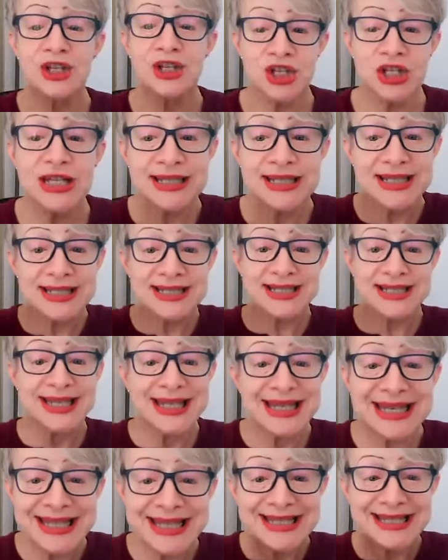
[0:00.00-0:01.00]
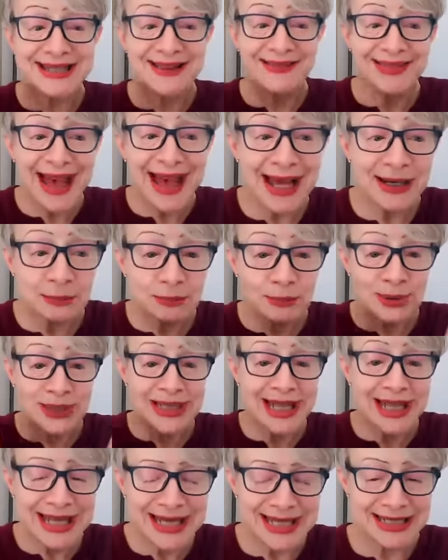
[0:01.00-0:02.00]
Jesus is that
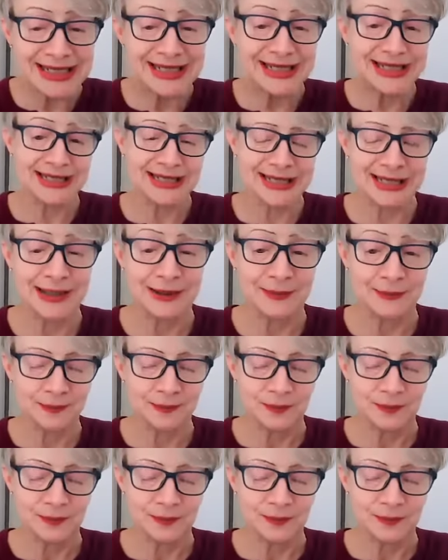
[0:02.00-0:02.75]
place.